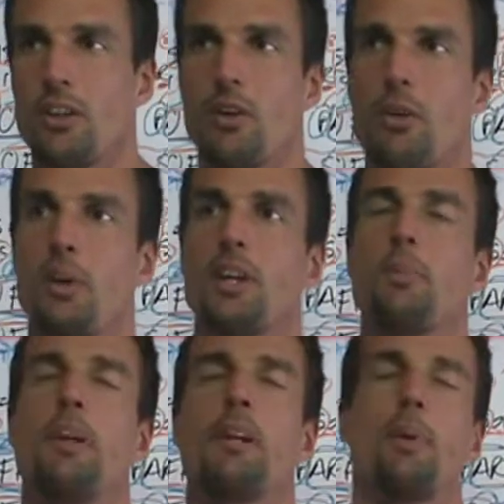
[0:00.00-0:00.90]
Go to the
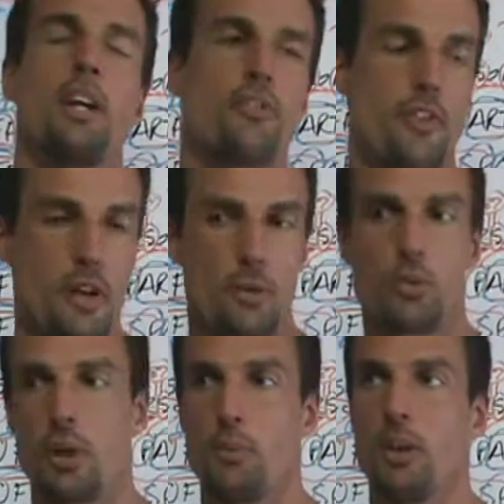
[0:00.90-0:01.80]
Wikipedia page for the number
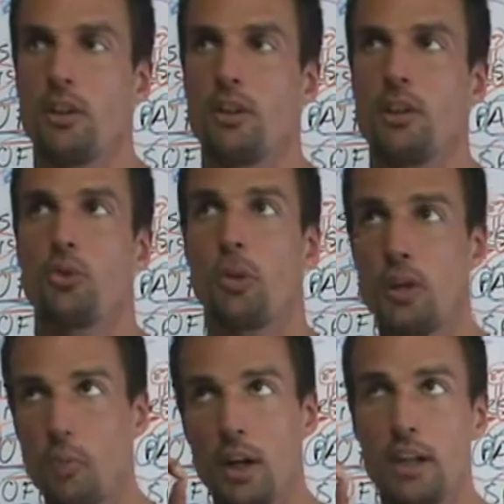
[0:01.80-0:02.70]
twenty-one.
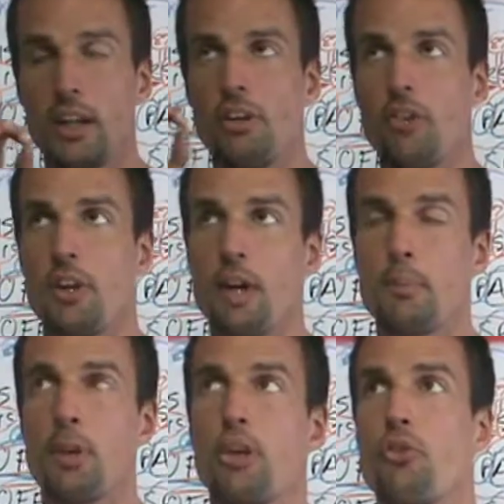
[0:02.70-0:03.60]
twenty-one is the
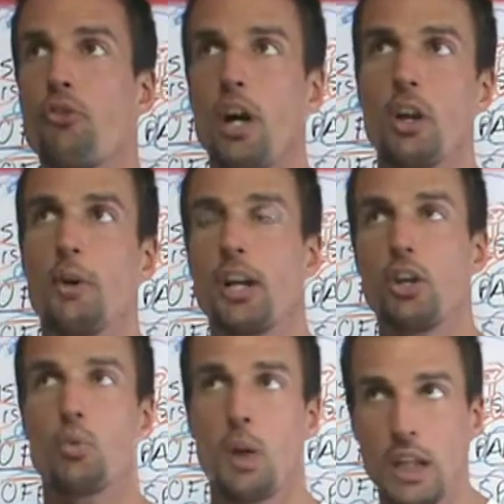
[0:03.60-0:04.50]
number following
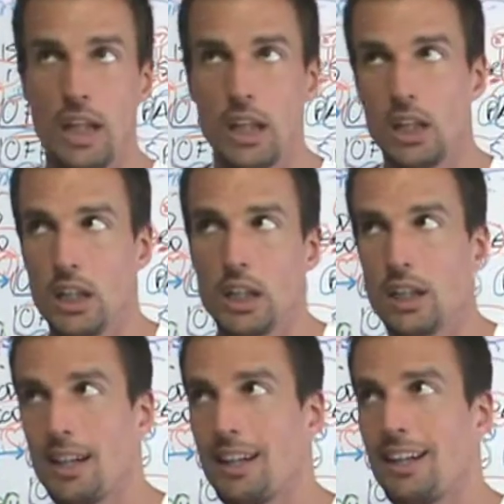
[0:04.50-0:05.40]
twenty.
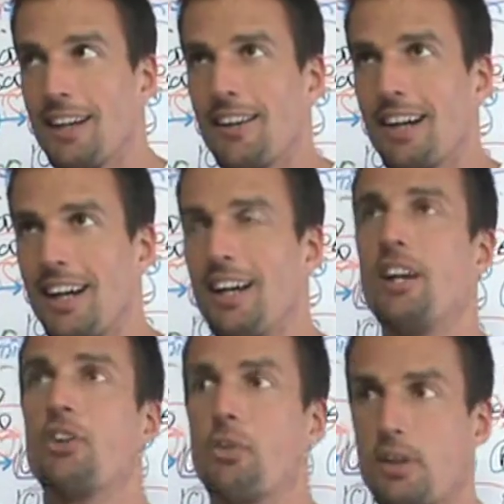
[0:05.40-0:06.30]
Okay,
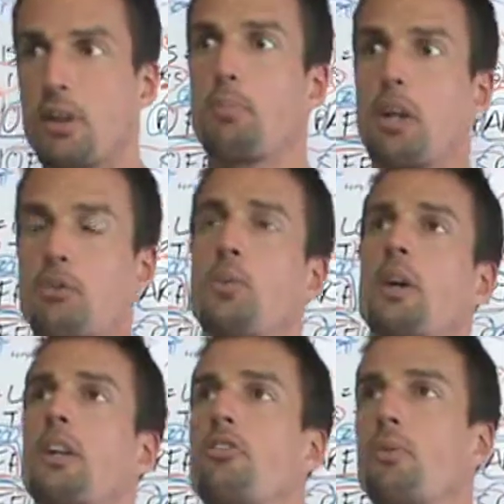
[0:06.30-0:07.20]
twenty plus
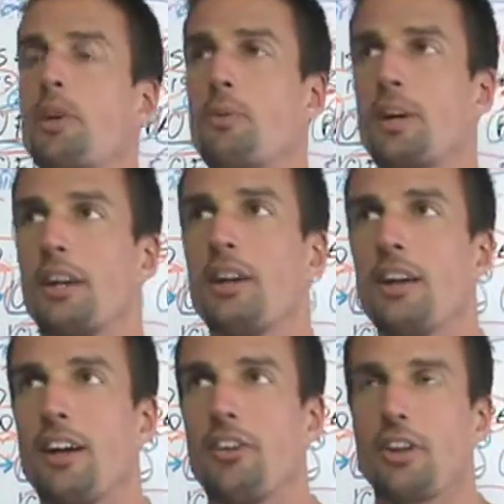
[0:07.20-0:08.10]
one is twenty-one.
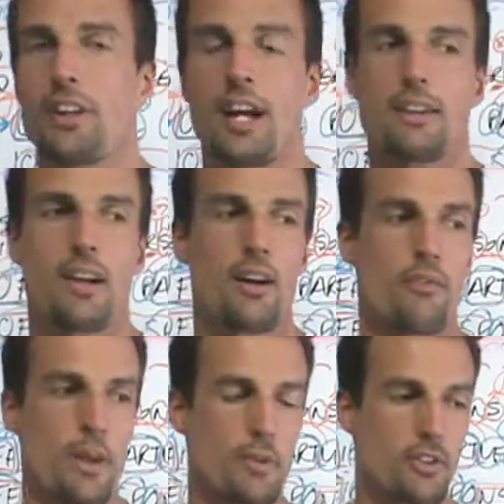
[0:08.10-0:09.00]
It's like that uh,
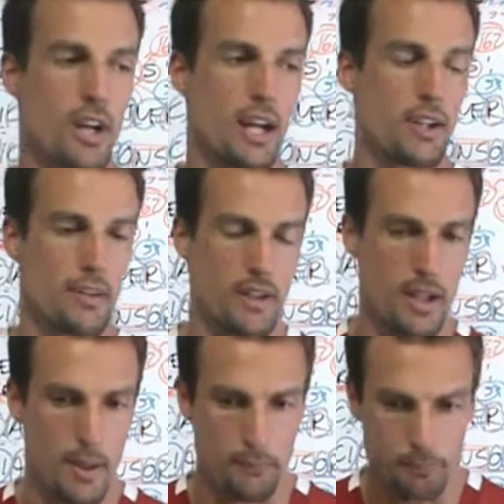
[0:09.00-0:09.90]
famous line on the
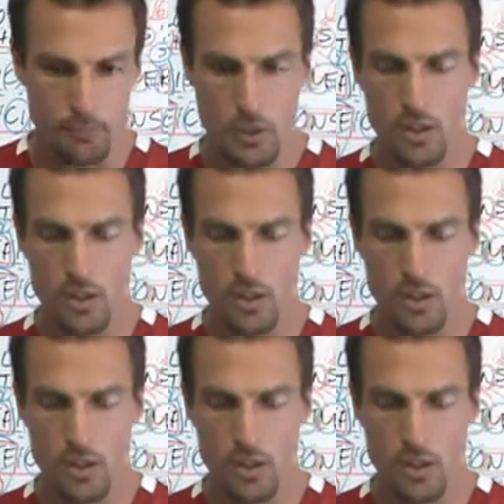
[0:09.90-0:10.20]
um,